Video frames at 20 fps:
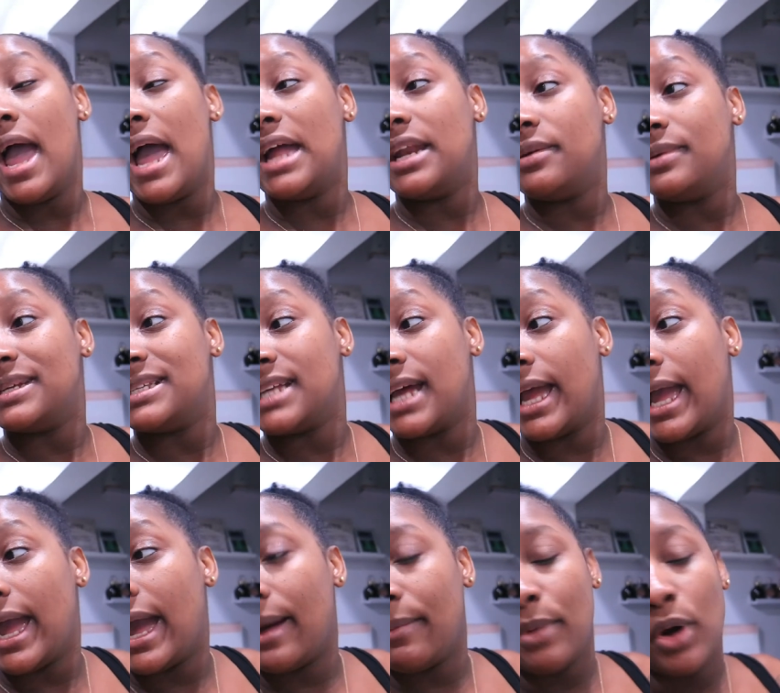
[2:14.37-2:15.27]
Anyways, I
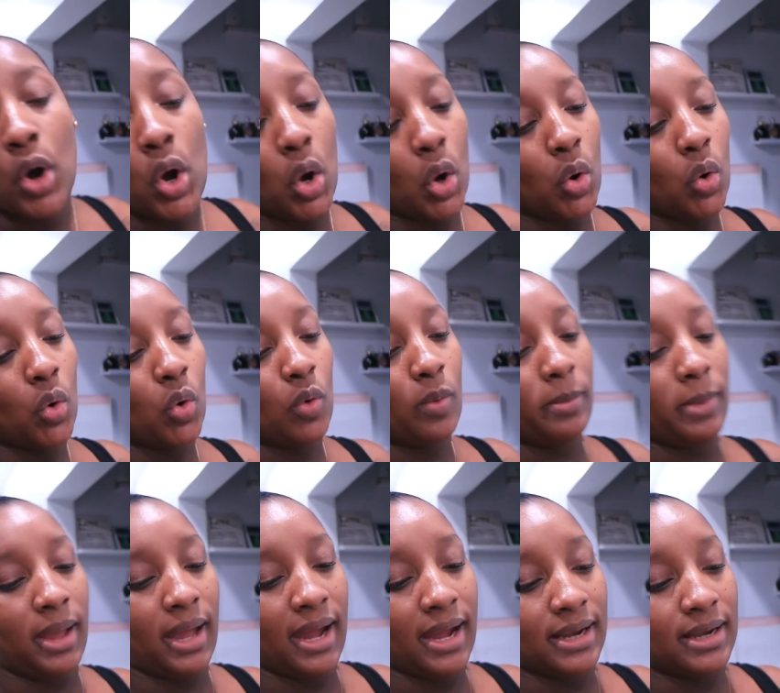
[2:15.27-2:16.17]
am
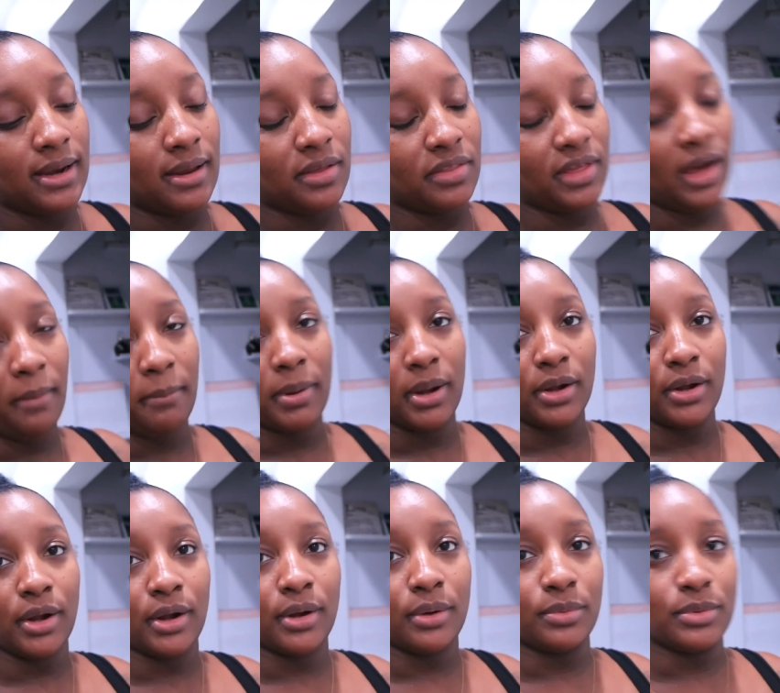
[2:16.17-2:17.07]
home, and that
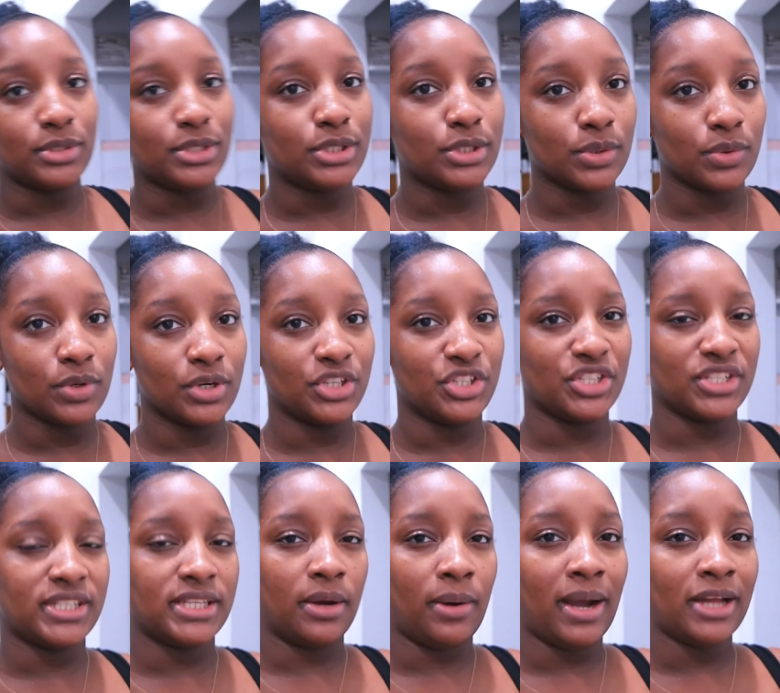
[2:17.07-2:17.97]
burger was so good
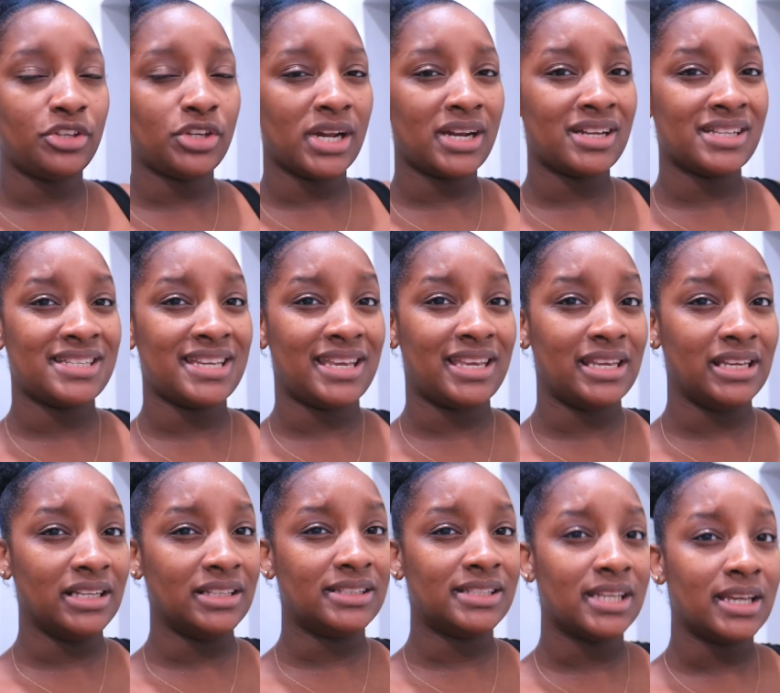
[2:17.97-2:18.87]
just now. I try not to
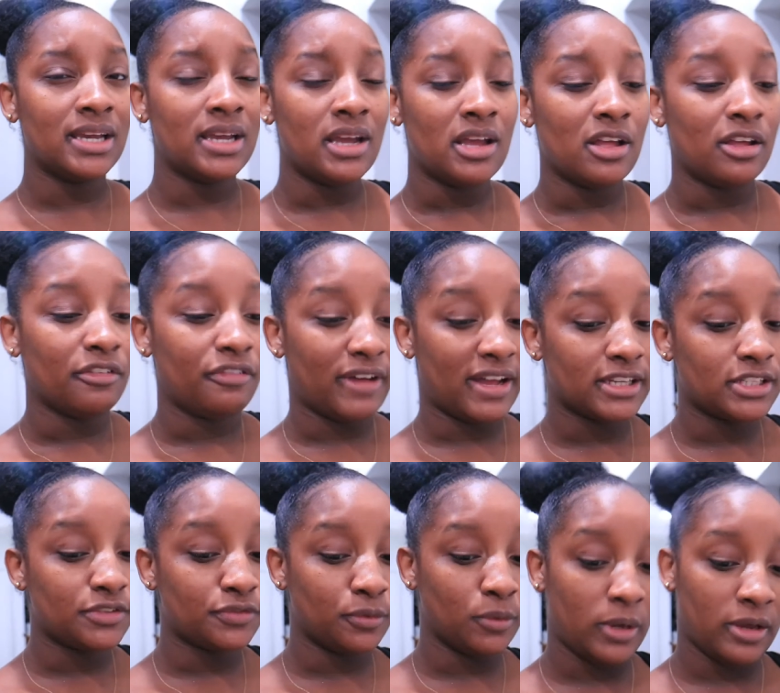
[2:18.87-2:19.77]
eat
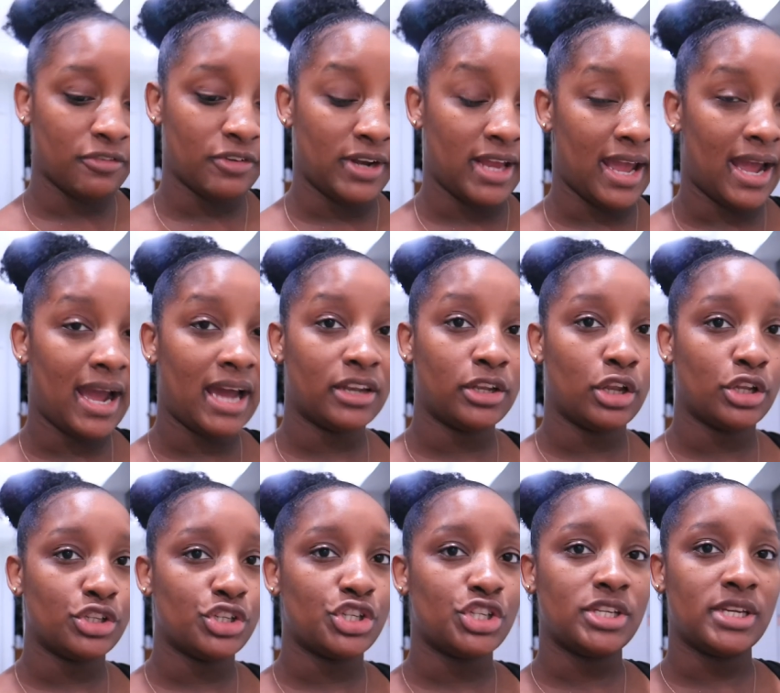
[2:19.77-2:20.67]
fast food every day. I had
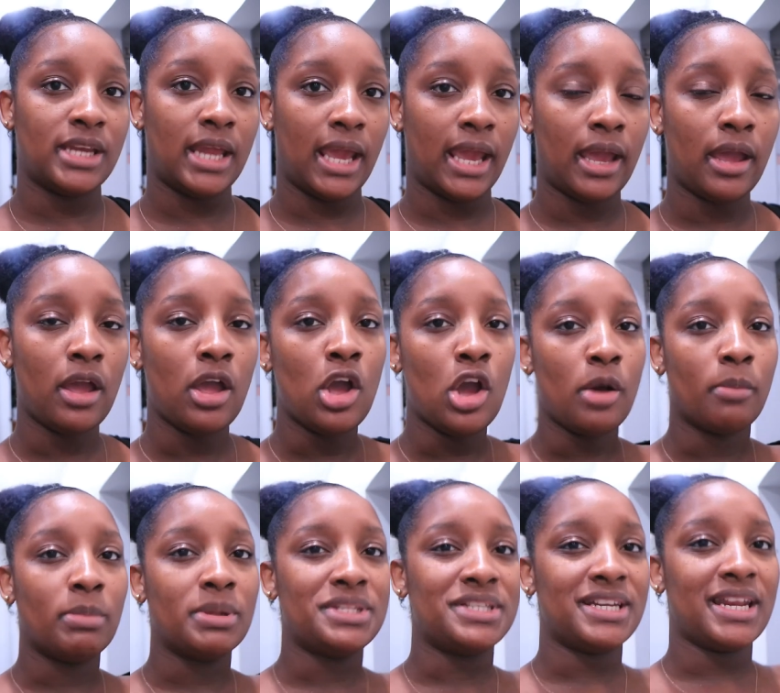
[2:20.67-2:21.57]
lunch today,
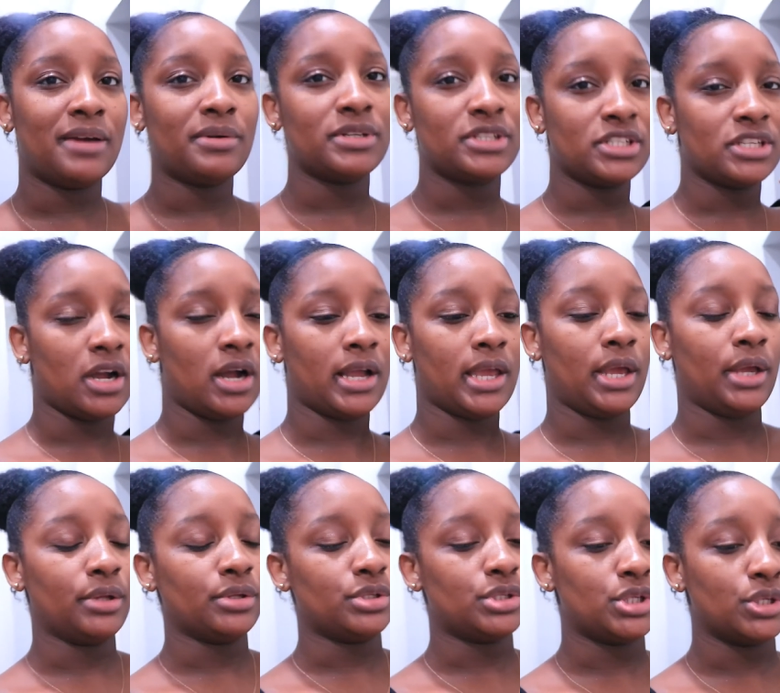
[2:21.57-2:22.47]
but today I was
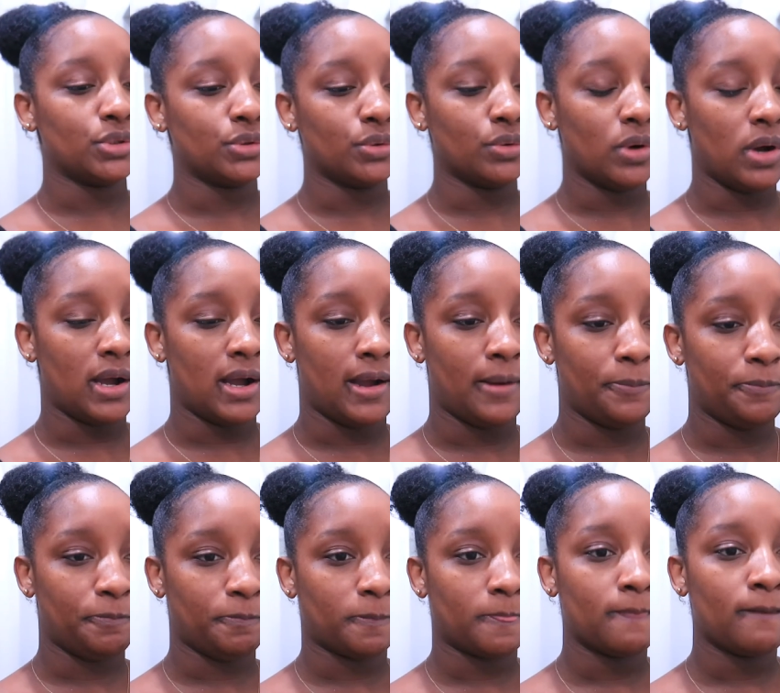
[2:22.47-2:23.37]
talking to
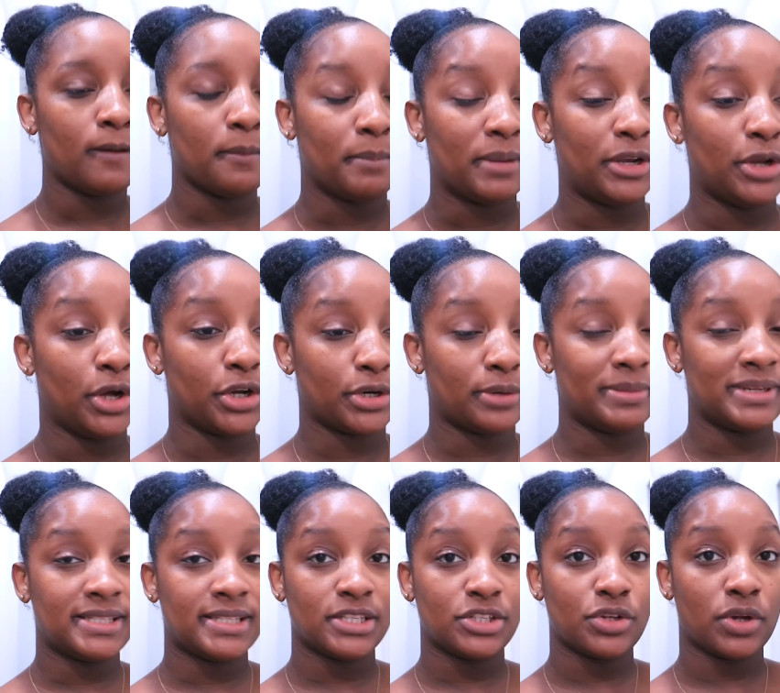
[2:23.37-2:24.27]
um, my daughter and
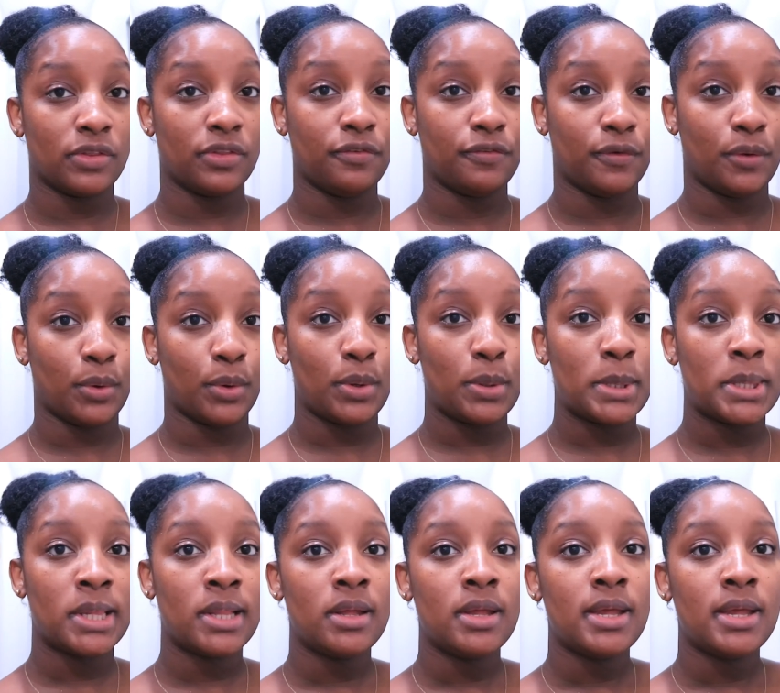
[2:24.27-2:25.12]
my sister on the phone